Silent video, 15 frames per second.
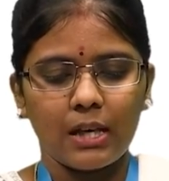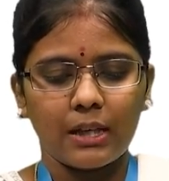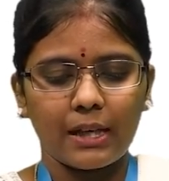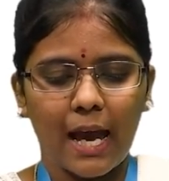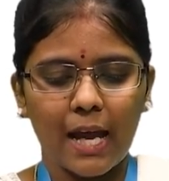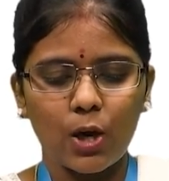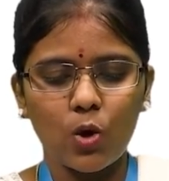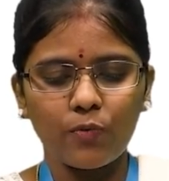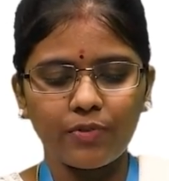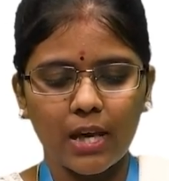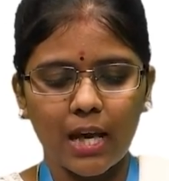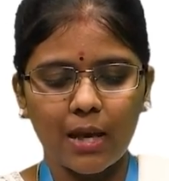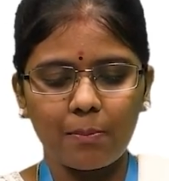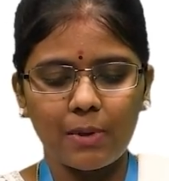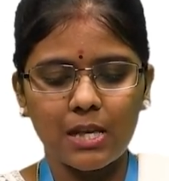Tan of
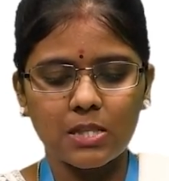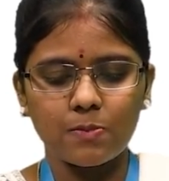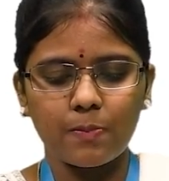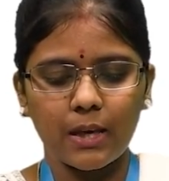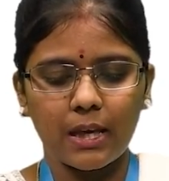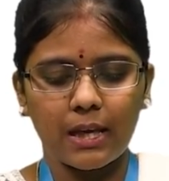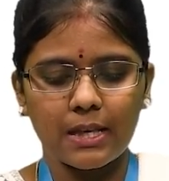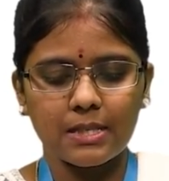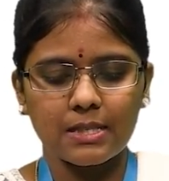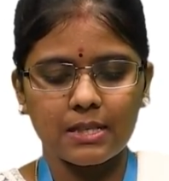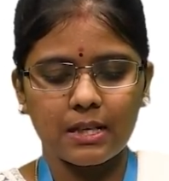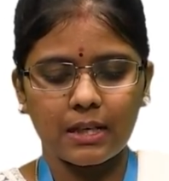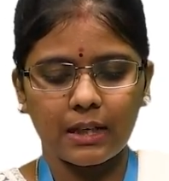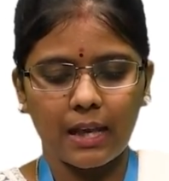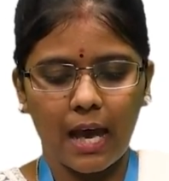A plus B is
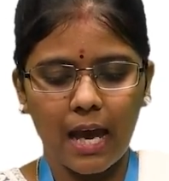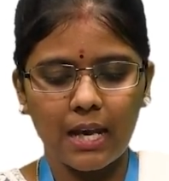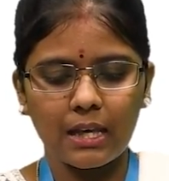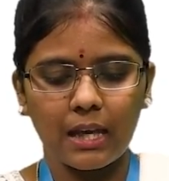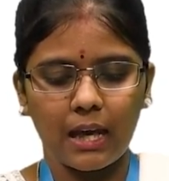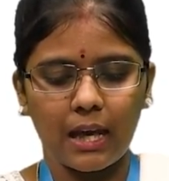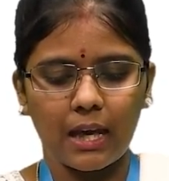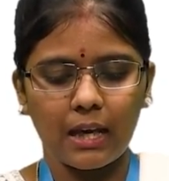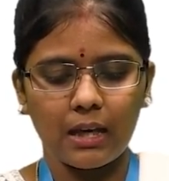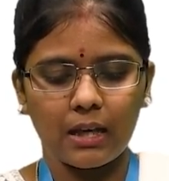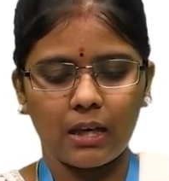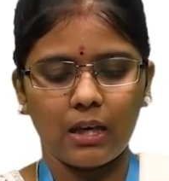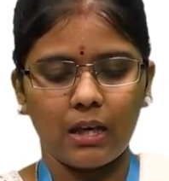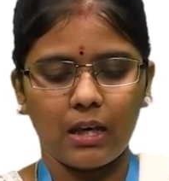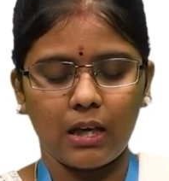tan A
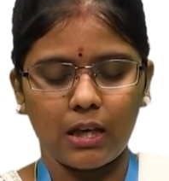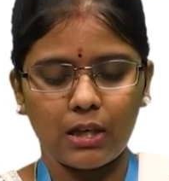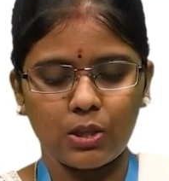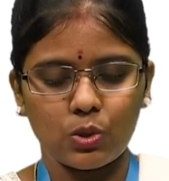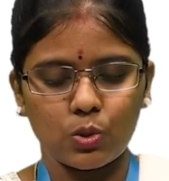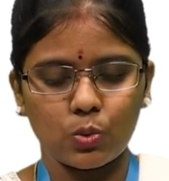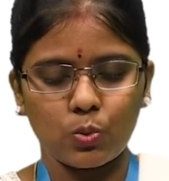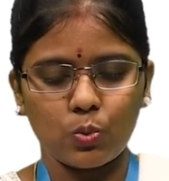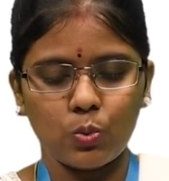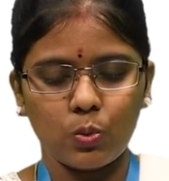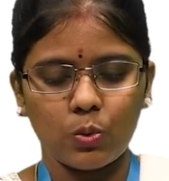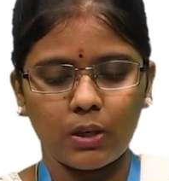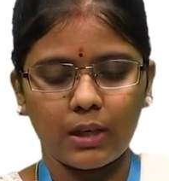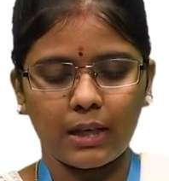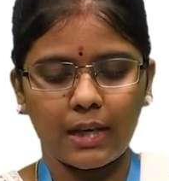into
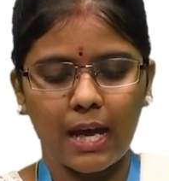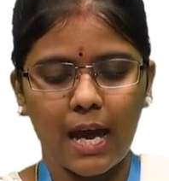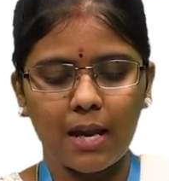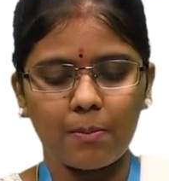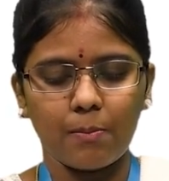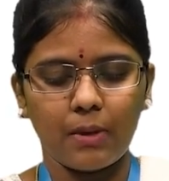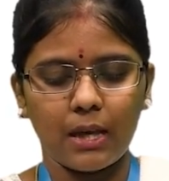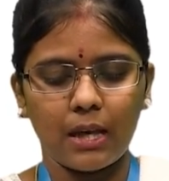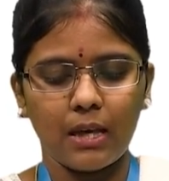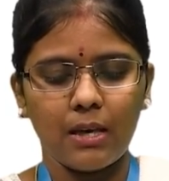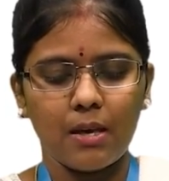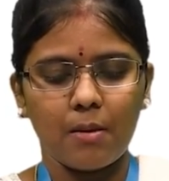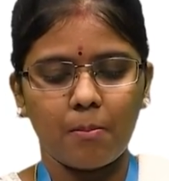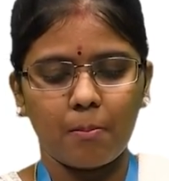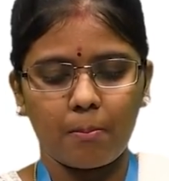tan B
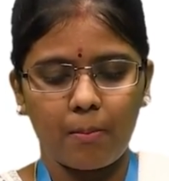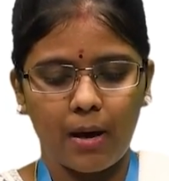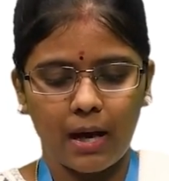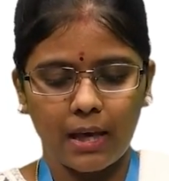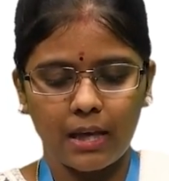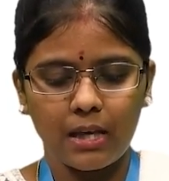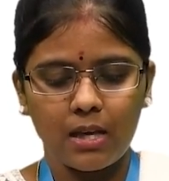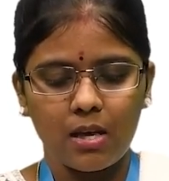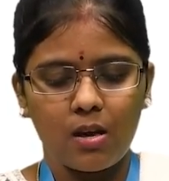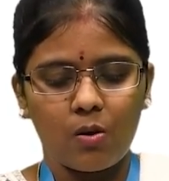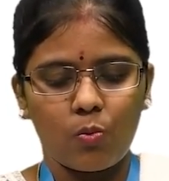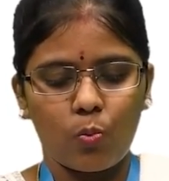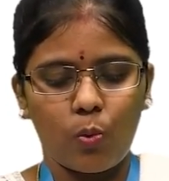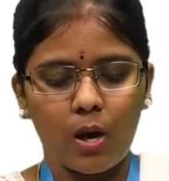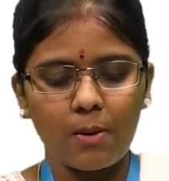by
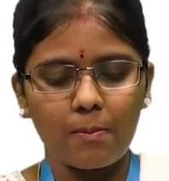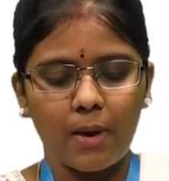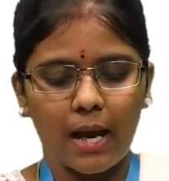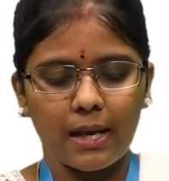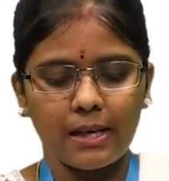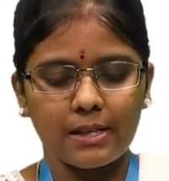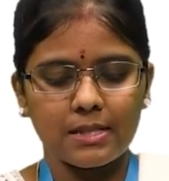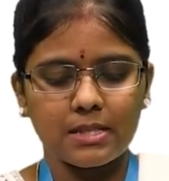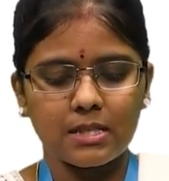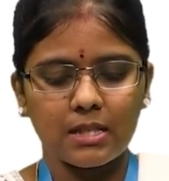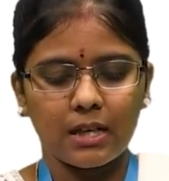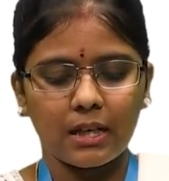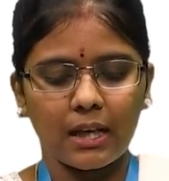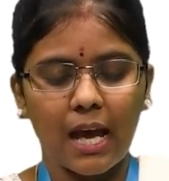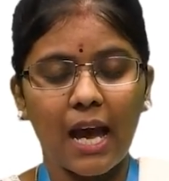1 minus
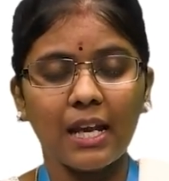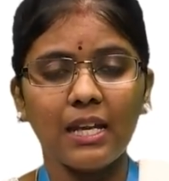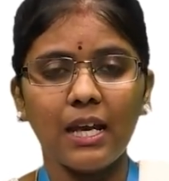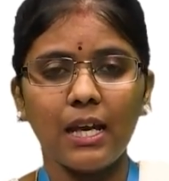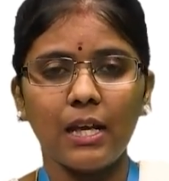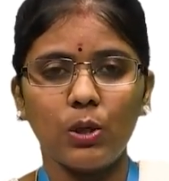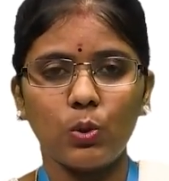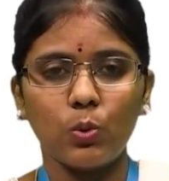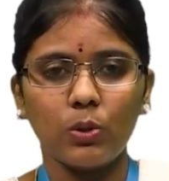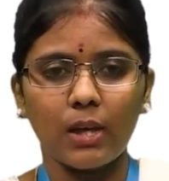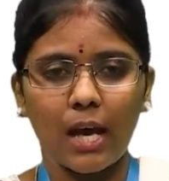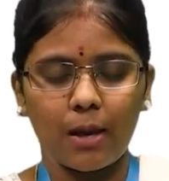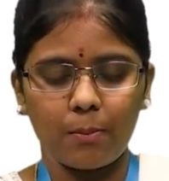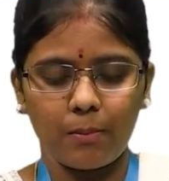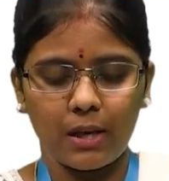tan A into
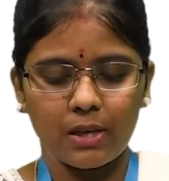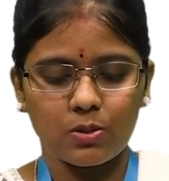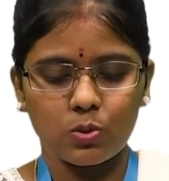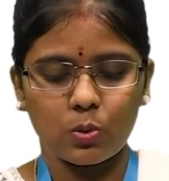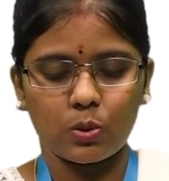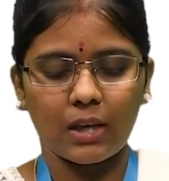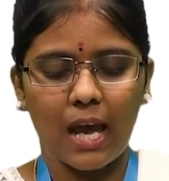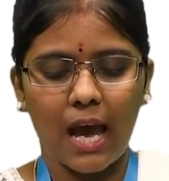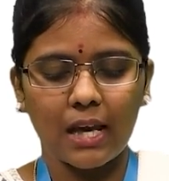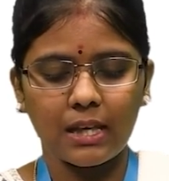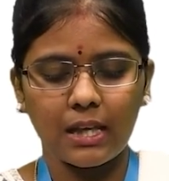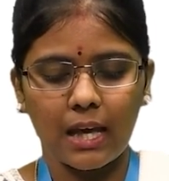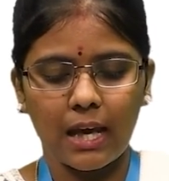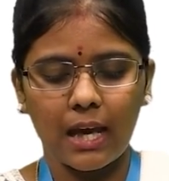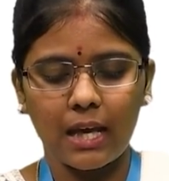tan B. So
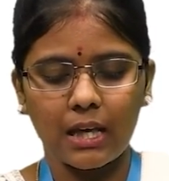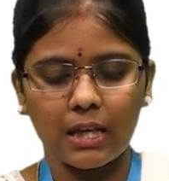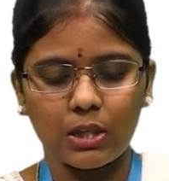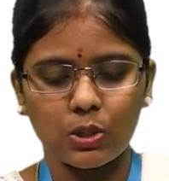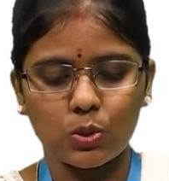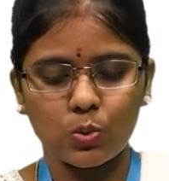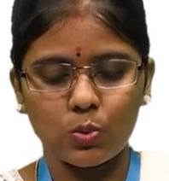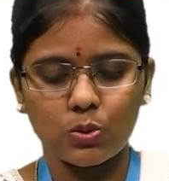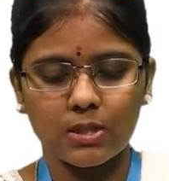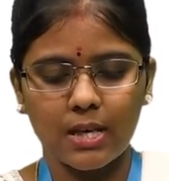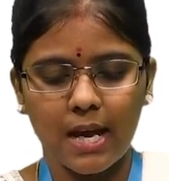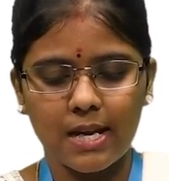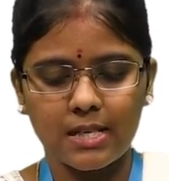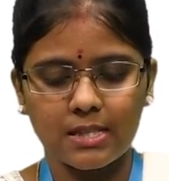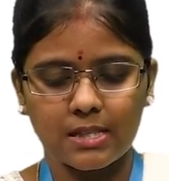tan A into
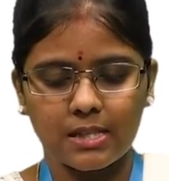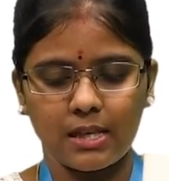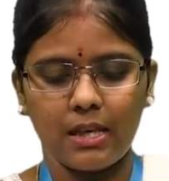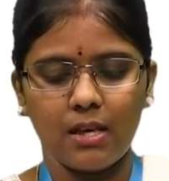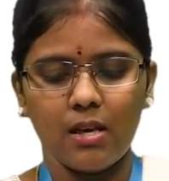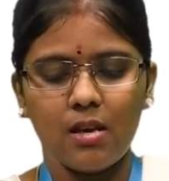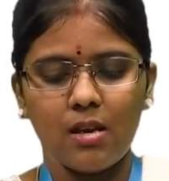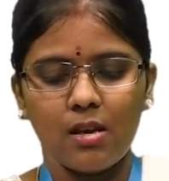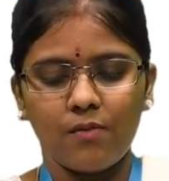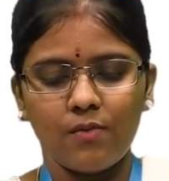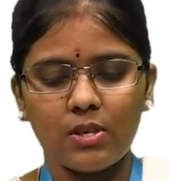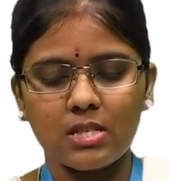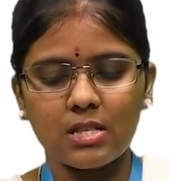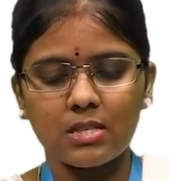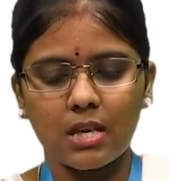tan C,
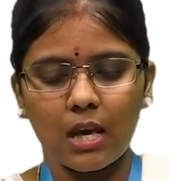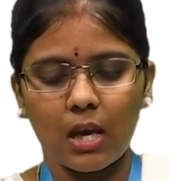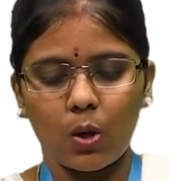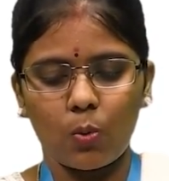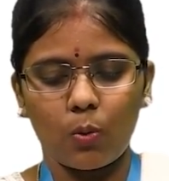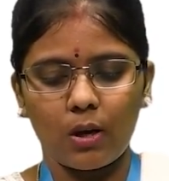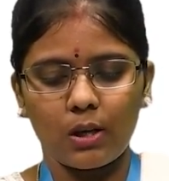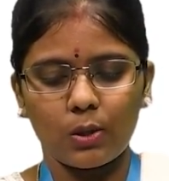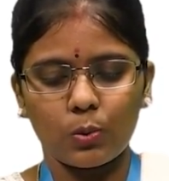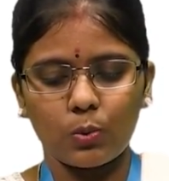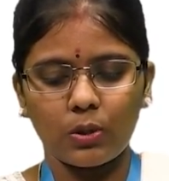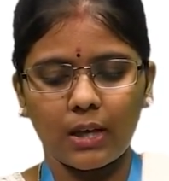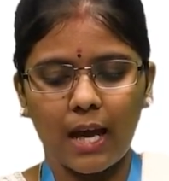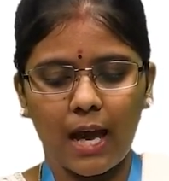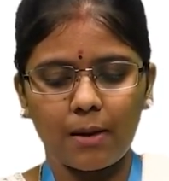which is equal to
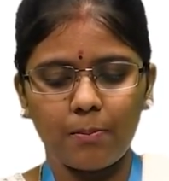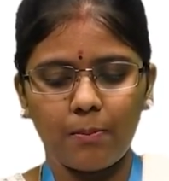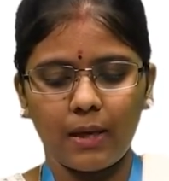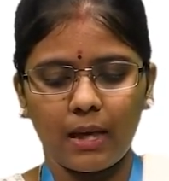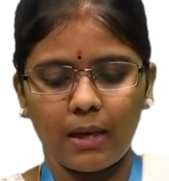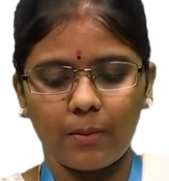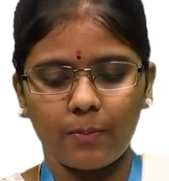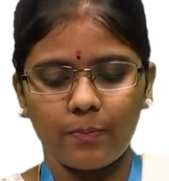tan B.